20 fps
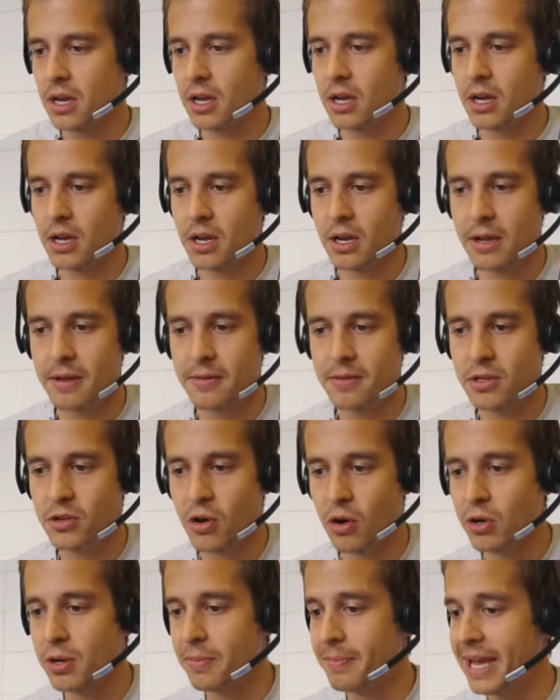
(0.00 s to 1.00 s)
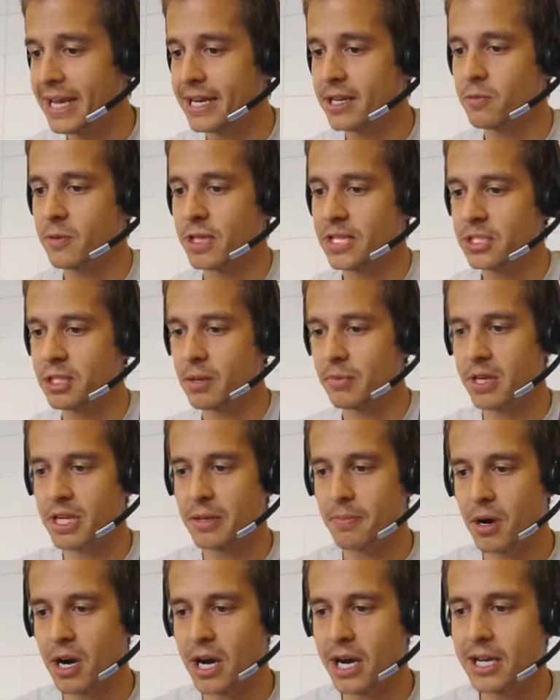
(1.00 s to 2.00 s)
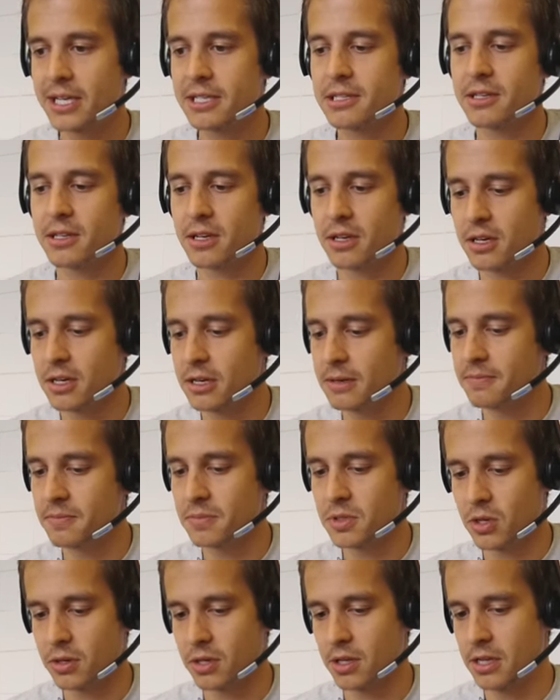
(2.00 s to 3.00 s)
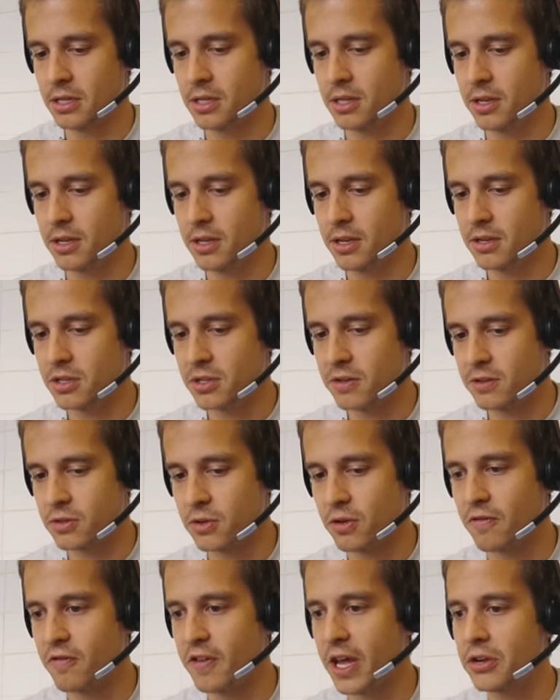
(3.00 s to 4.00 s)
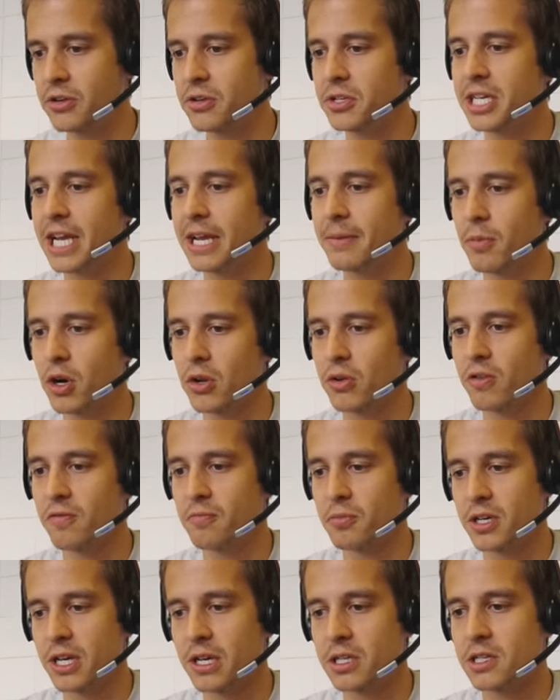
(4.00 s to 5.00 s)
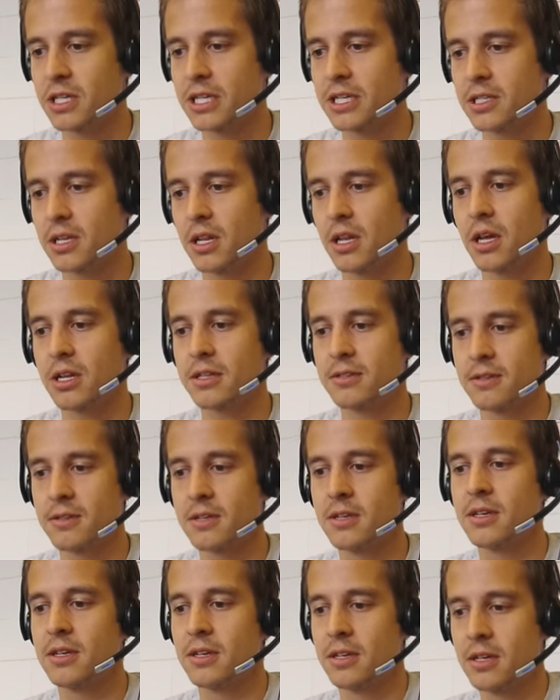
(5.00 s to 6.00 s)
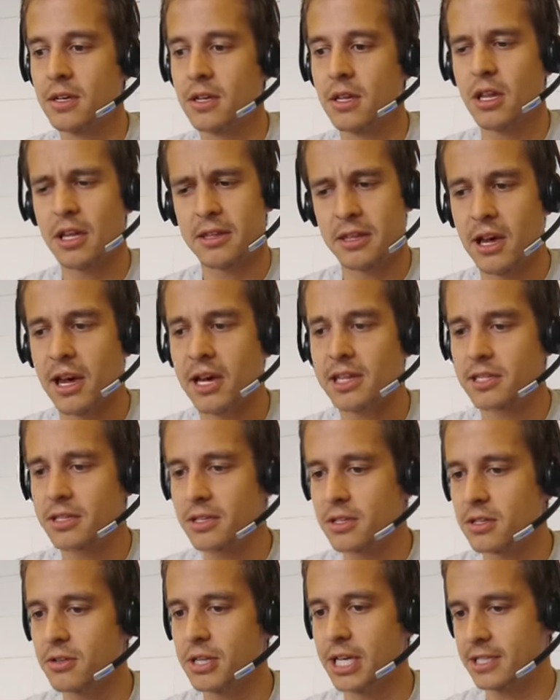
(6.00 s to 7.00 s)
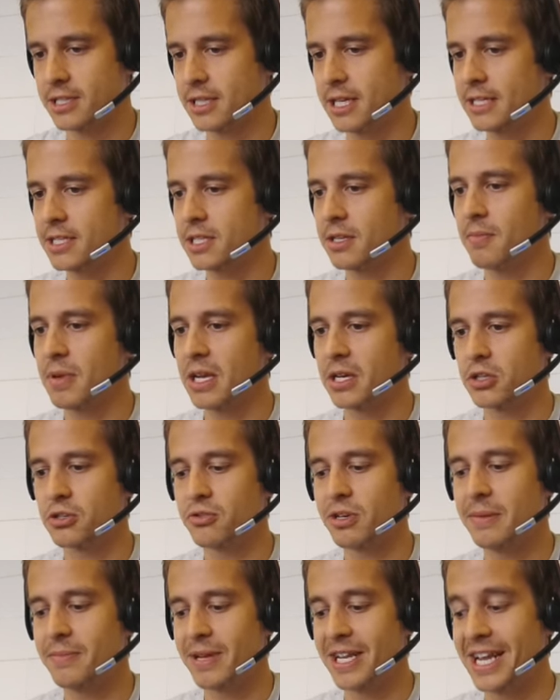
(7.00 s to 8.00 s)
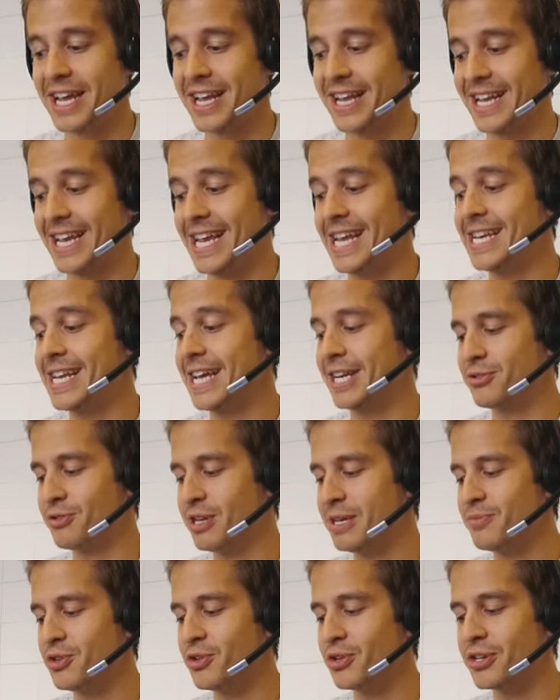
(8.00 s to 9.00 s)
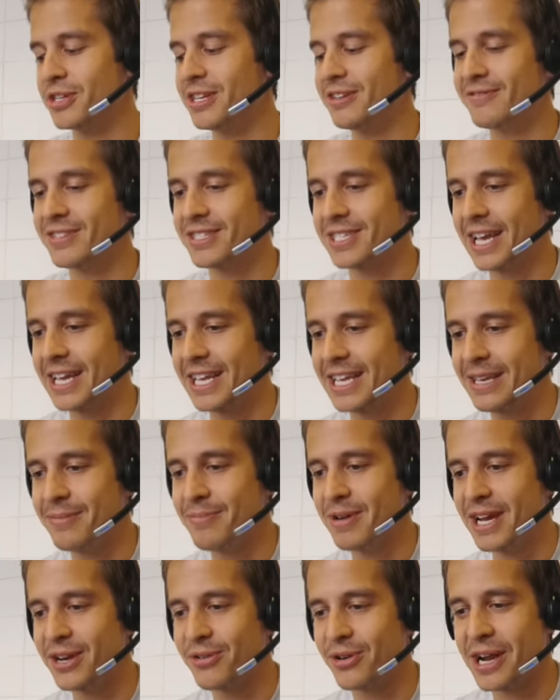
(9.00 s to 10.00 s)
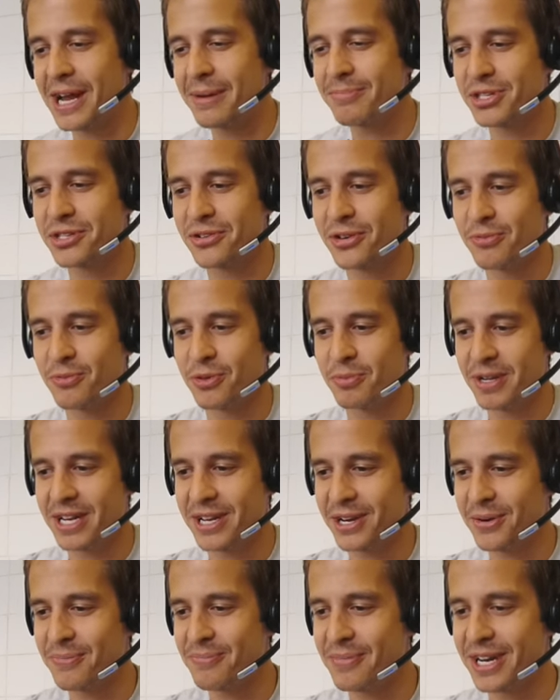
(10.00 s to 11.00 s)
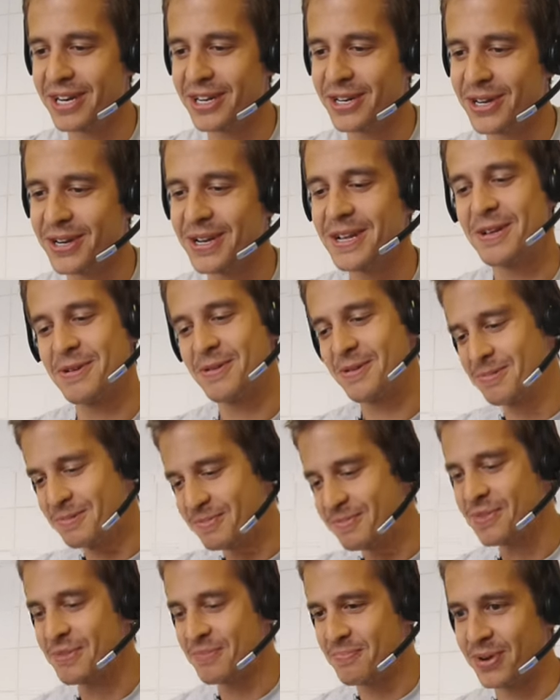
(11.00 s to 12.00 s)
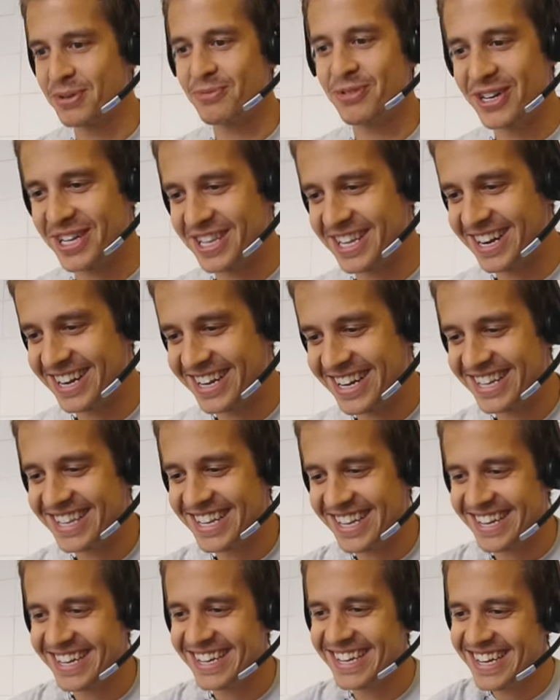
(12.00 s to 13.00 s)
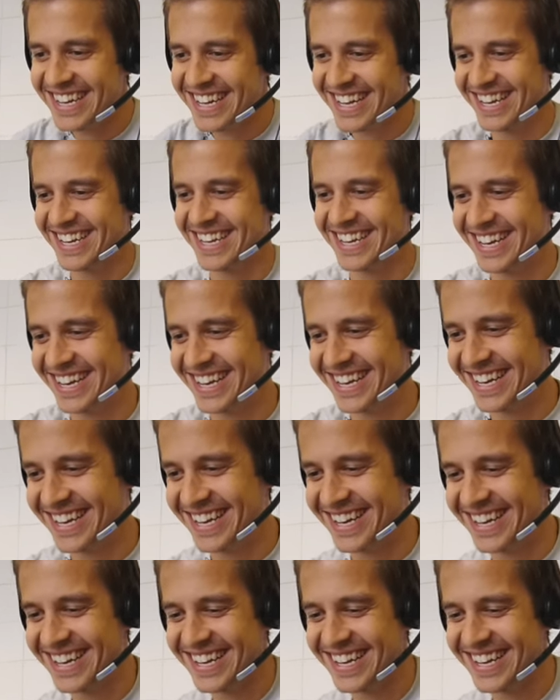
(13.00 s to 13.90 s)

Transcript: uh, you only make it when somebody buys. Um, so the, the, sort of value chain model of production is a lot lot nicer. So that's that's the bigger dream, and in that dream, you could even say eBay or Amazon would be the competitor, but we're not there yet. Yeah.